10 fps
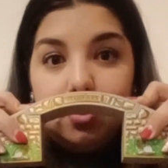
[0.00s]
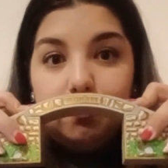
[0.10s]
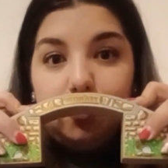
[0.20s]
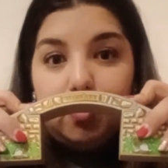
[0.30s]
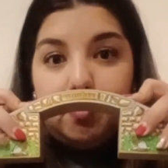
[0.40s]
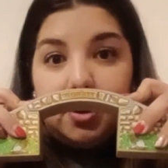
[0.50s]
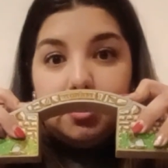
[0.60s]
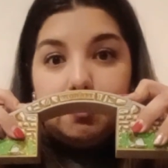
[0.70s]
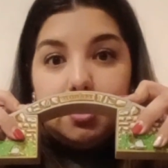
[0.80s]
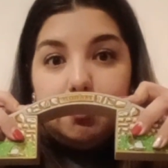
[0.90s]
So I picked
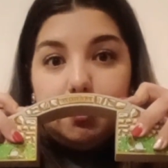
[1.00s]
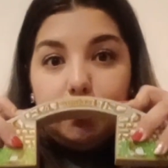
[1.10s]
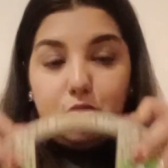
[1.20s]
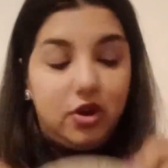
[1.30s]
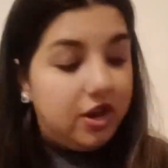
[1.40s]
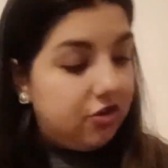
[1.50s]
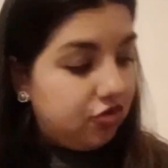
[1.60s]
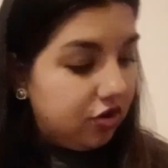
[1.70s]
him up a bridge.